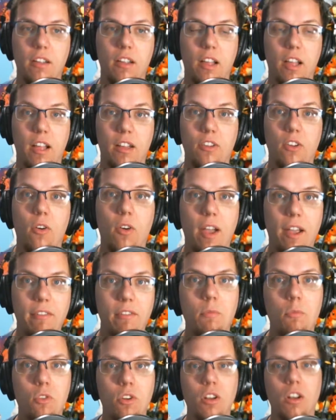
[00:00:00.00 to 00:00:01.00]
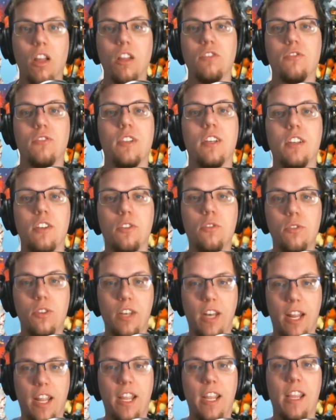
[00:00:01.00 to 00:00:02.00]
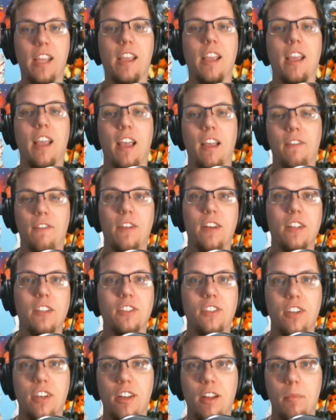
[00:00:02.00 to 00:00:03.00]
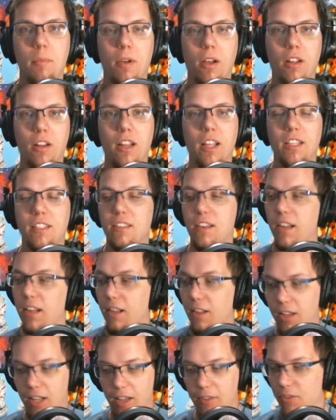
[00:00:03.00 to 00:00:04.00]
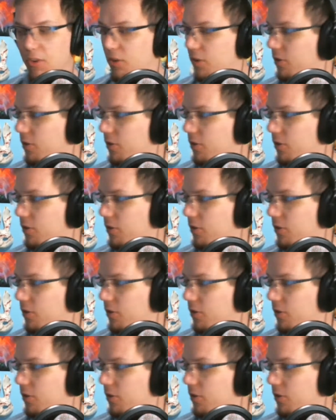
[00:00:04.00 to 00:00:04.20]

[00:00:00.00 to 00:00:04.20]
Uh, don't have any more laundry to do today. I finished it up all last night. All I have to